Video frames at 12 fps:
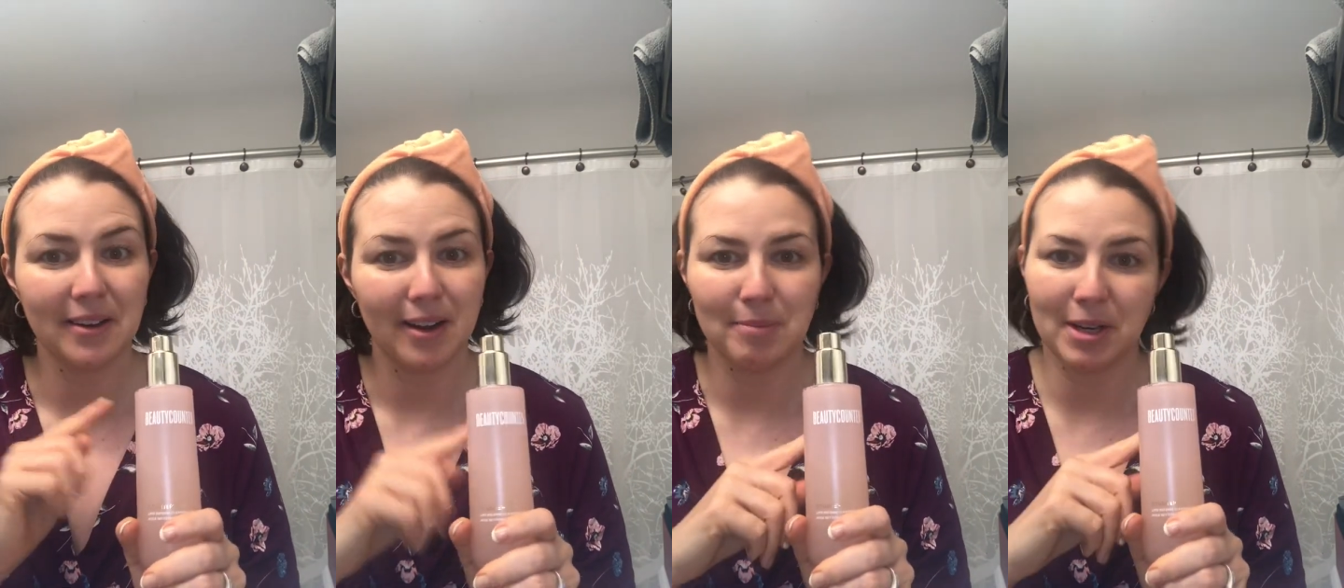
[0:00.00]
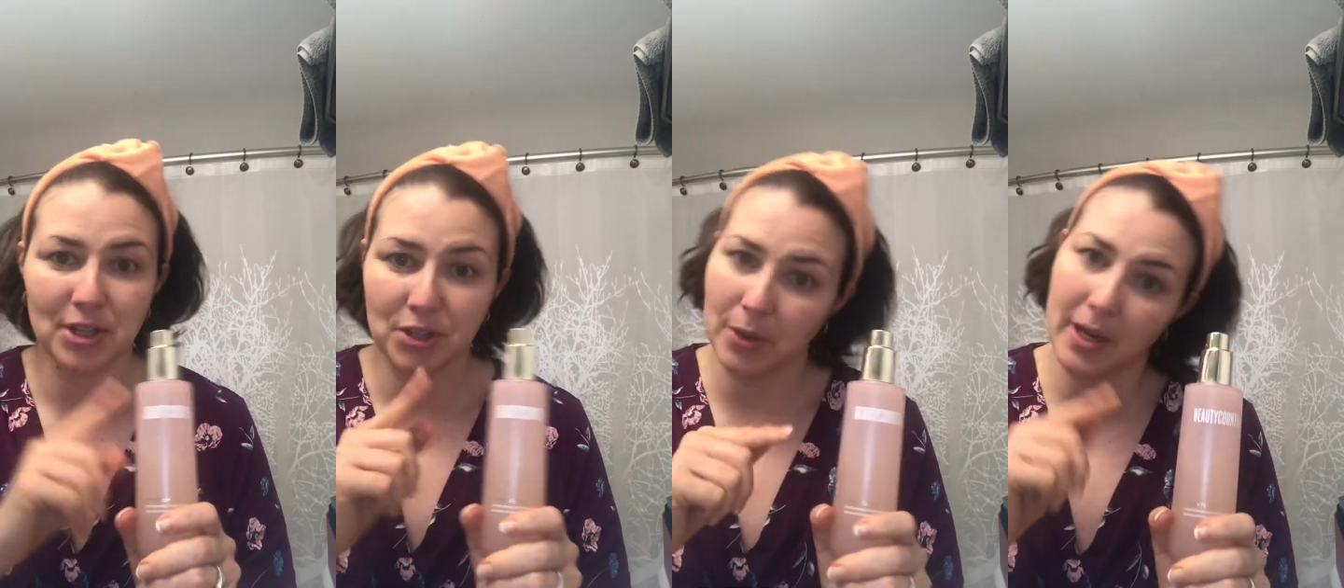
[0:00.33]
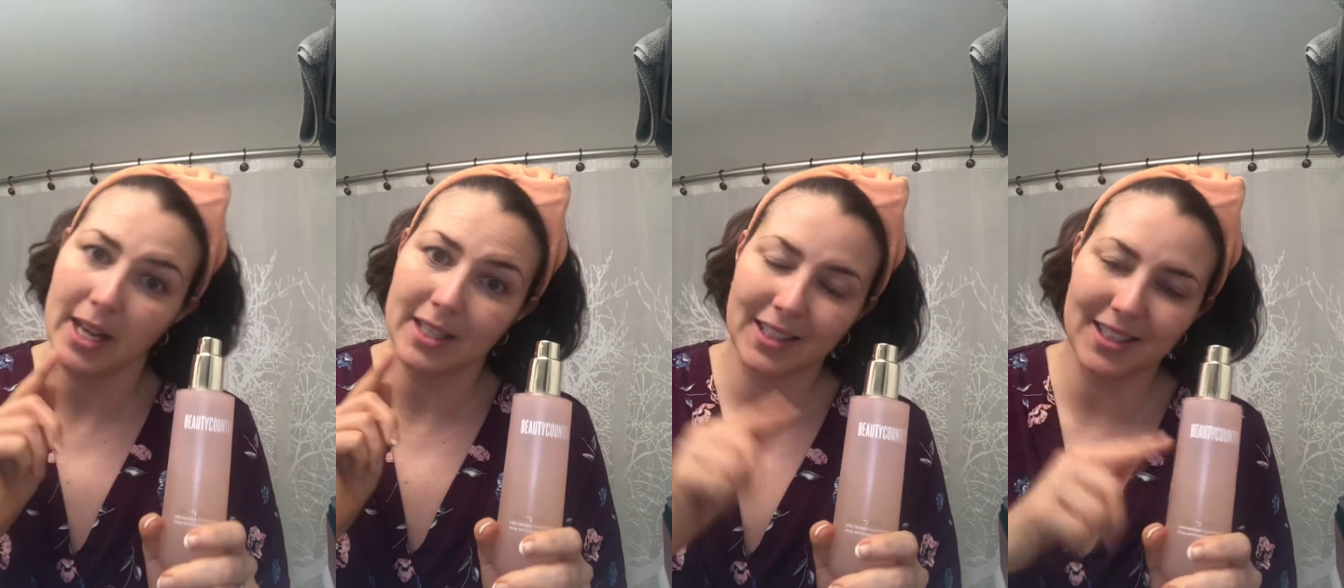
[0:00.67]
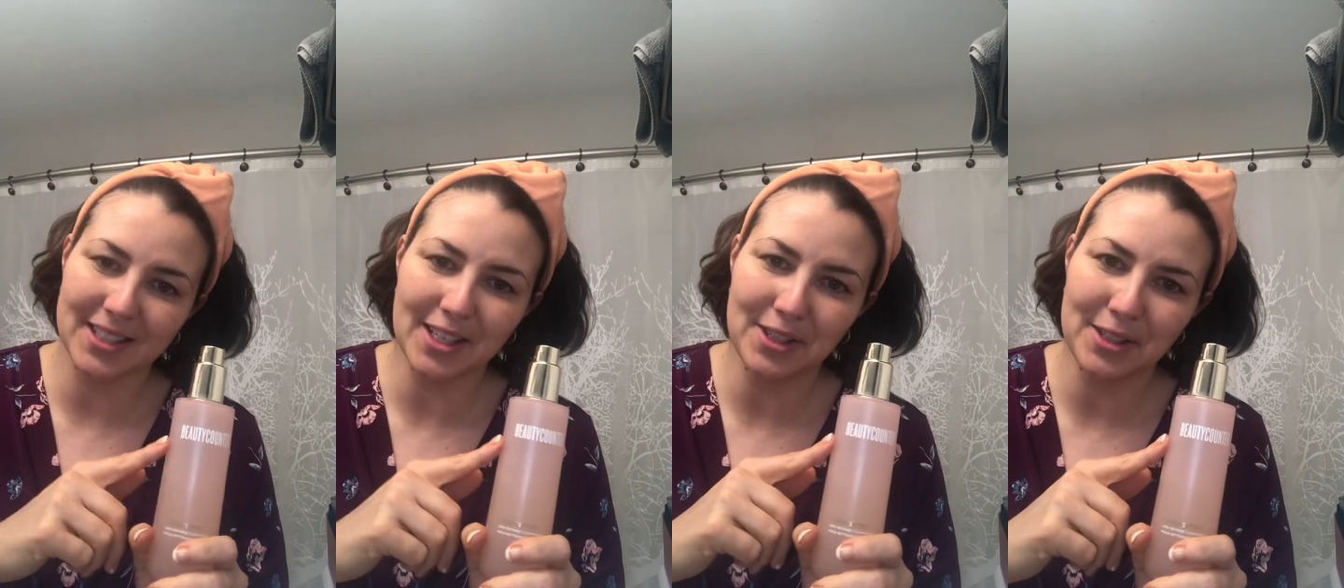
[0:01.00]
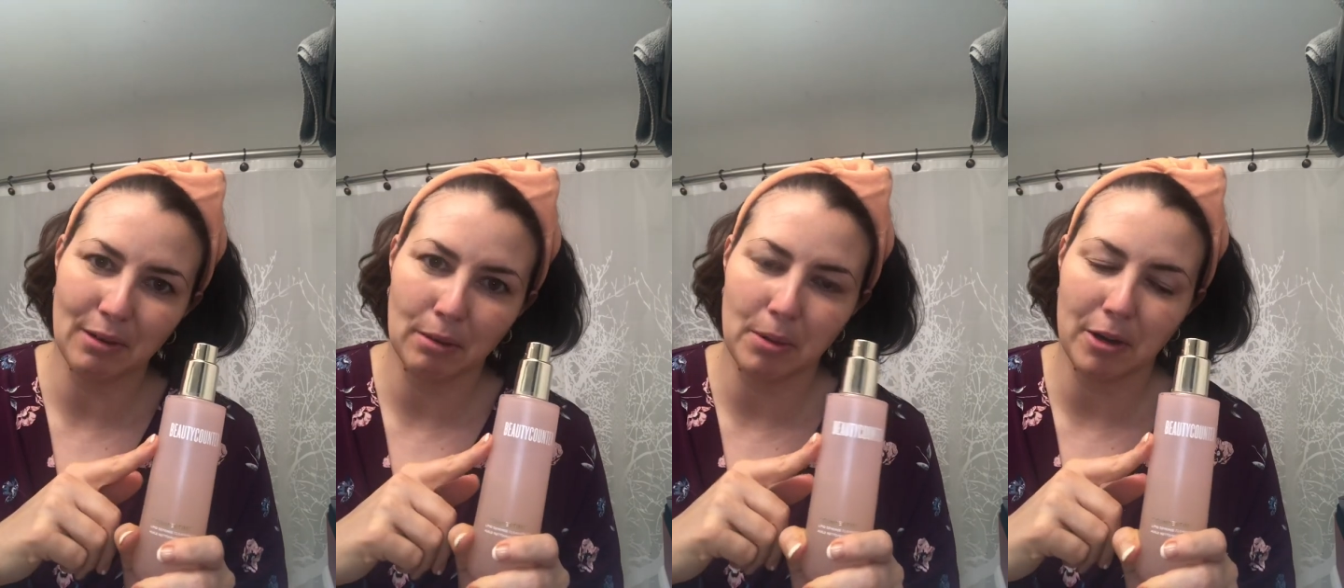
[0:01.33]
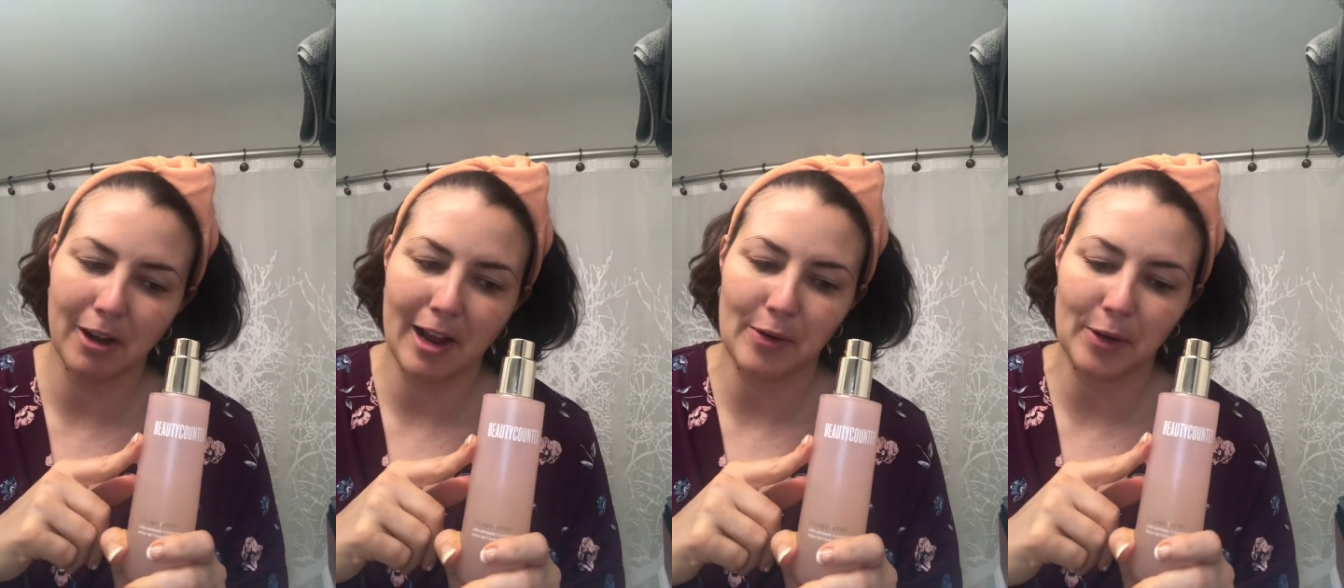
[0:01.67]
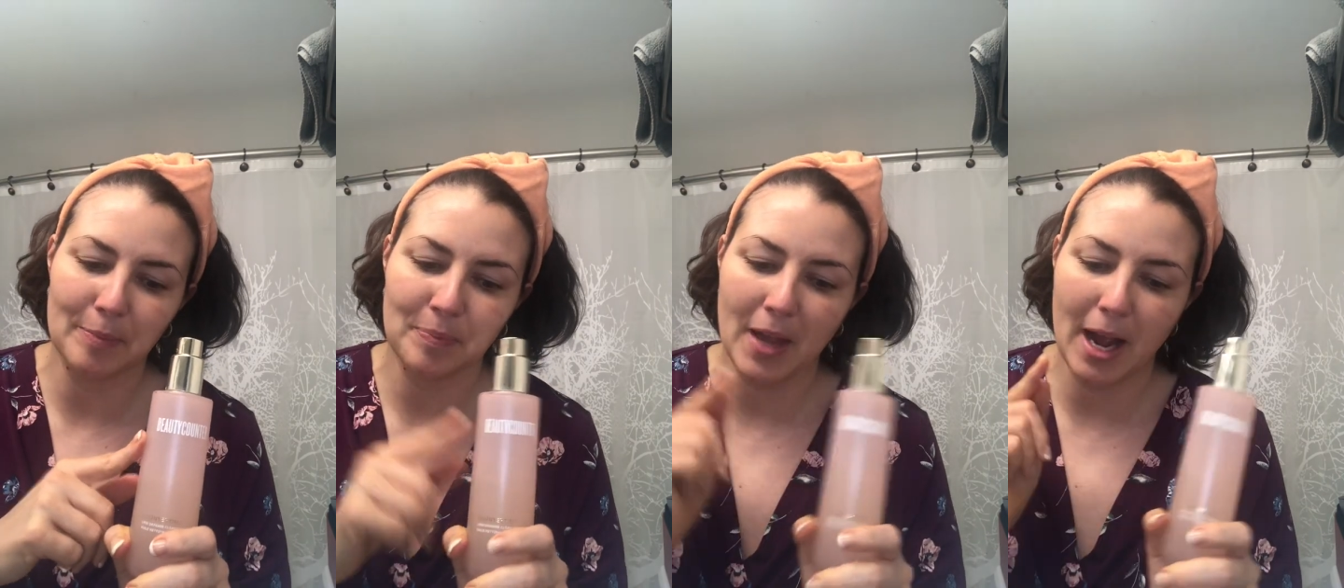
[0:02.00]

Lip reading: got me to join as a consultant with Beauty Counter